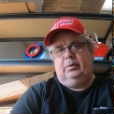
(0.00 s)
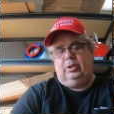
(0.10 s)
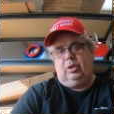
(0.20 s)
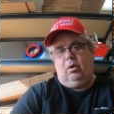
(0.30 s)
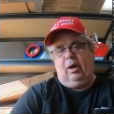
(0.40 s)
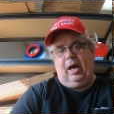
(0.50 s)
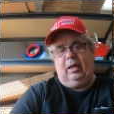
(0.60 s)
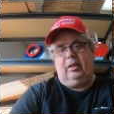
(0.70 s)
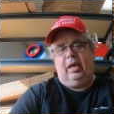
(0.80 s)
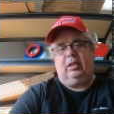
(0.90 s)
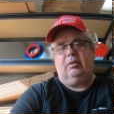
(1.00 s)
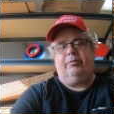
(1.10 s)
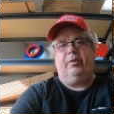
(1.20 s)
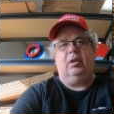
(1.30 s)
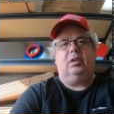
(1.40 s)
So I like the
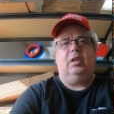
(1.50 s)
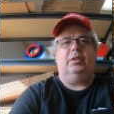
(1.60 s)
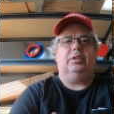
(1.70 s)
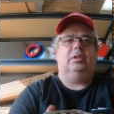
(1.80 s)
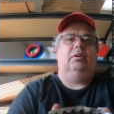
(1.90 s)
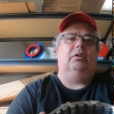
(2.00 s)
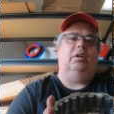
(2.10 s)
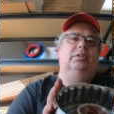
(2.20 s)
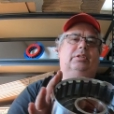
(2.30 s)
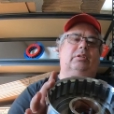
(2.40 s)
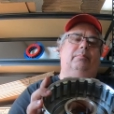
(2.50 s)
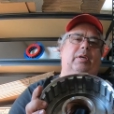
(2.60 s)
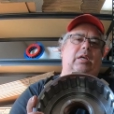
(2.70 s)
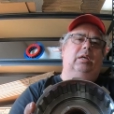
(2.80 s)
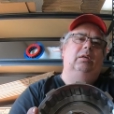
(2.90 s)
front clutch clearance to
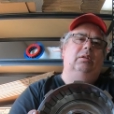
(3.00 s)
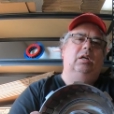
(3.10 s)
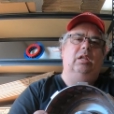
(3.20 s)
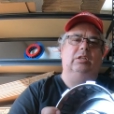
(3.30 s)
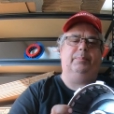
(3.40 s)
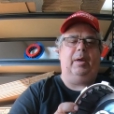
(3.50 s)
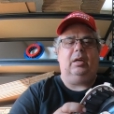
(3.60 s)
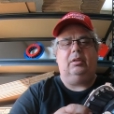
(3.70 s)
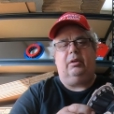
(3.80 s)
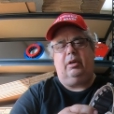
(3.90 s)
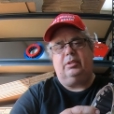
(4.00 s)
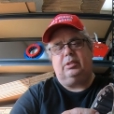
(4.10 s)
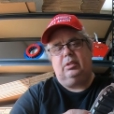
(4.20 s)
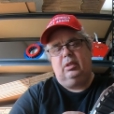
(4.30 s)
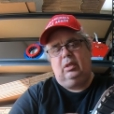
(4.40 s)
be, the clutch pad
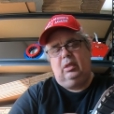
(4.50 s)
clearance